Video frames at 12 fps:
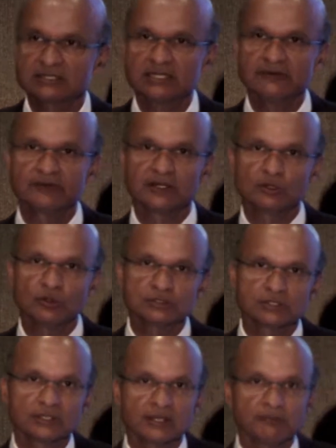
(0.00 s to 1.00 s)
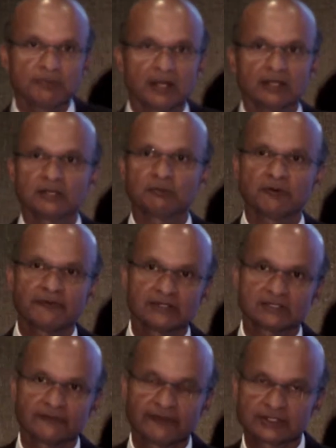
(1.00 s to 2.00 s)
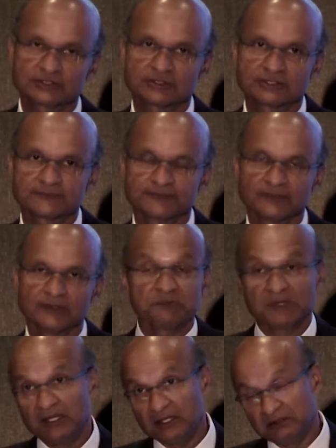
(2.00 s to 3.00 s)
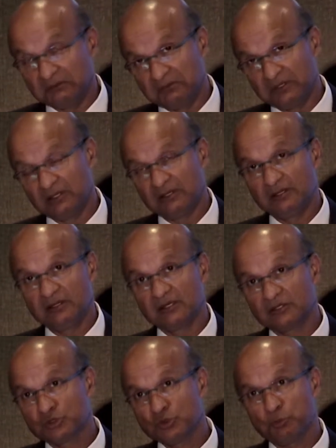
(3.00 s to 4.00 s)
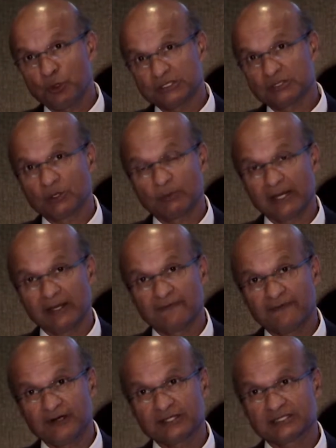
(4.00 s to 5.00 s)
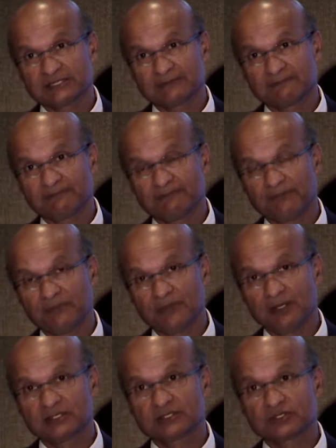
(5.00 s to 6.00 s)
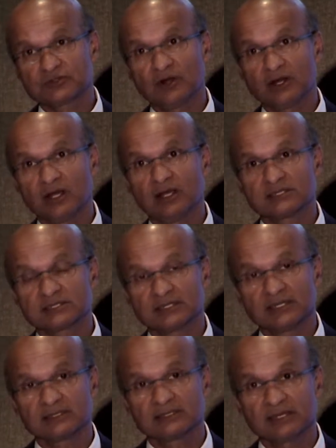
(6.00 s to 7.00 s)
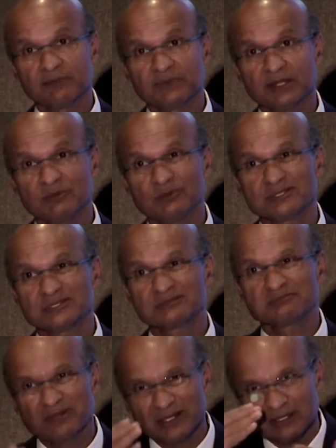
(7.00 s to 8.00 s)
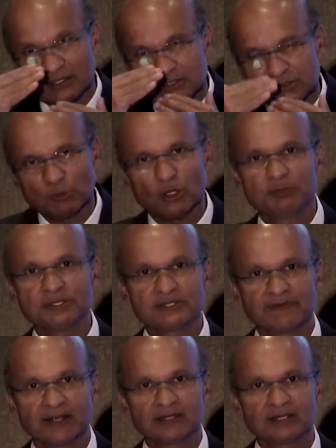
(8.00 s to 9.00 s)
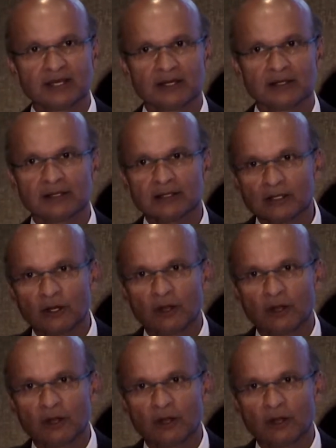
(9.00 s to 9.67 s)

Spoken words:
sleeve that goes on an implant that prevents infections. There are 2 points I want to make. First, it struck us that something which is really a small piece of healthcare and a little